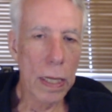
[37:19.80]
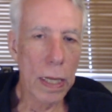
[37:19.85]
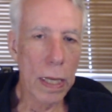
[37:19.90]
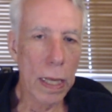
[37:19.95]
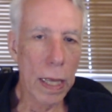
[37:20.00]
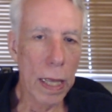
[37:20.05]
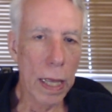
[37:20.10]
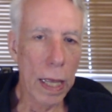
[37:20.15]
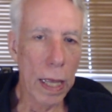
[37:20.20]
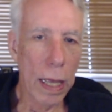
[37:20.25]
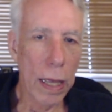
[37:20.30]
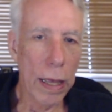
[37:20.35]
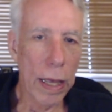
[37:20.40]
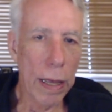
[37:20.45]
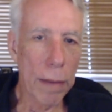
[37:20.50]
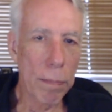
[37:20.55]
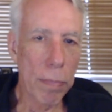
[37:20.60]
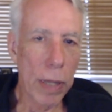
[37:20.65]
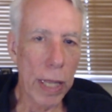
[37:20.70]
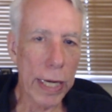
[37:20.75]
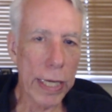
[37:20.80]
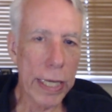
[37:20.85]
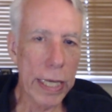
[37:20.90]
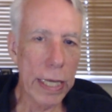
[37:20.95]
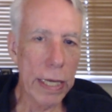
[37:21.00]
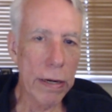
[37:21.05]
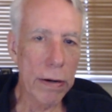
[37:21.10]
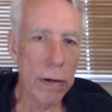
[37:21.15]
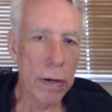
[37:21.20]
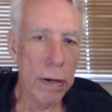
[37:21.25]
I block
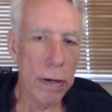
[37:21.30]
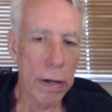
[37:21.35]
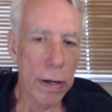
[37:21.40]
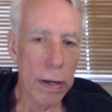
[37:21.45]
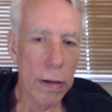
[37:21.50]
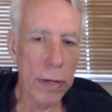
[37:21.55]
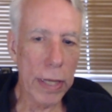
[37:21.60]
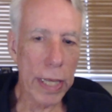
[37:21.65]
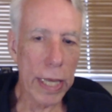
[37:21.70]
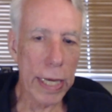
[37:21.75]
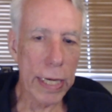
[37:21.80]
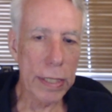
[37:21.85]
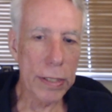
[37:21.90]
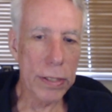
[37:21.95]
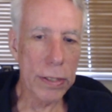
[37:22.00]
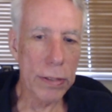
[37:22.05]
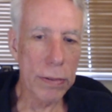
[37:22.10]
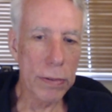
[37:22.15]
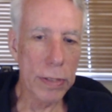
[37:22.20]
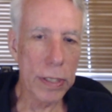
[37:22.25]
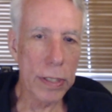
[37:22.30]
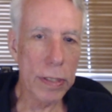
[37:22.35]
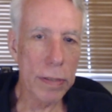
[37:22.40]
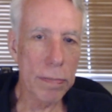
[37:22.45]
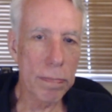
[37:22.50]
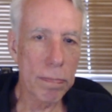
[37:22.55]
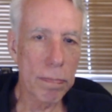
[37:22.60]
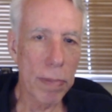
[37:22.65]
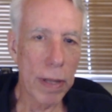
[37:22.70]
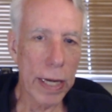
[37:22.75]
here. Okay, so this
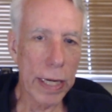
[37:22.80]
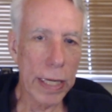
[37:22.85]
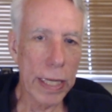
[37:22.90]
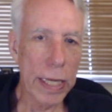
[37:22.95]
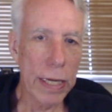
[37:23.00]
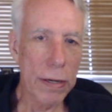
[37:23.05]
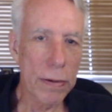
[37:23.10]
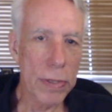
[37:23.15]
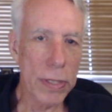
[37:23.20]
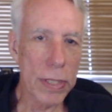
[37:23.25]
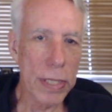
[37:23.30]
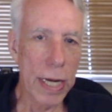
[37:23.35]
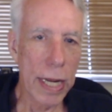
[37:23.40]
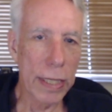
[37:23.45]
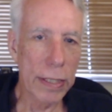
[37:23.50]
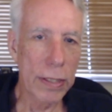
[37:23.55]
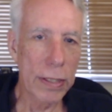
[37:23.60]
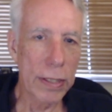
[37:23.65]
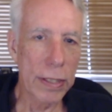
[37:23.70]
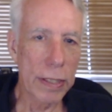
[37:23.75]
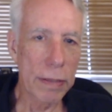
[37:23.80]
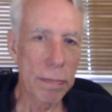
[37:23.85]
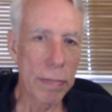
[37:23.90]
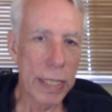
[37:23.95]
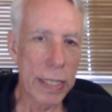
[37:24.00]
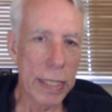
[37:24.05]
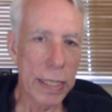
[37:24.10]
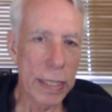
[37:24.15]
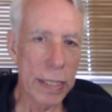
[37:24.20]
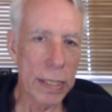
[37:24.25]
block here was not good
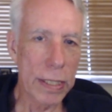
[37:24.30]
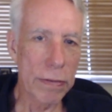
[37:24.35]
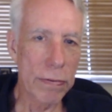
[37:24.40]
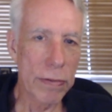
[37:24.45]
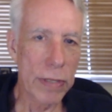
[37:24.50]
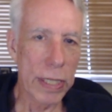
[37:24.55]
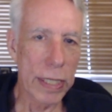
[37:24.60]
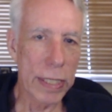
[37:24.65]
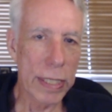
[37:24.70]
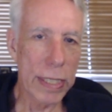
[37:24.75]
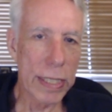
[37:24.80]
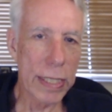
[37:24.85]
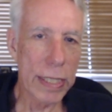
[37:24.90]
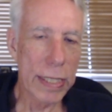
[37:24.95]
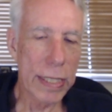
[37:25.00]
because of this.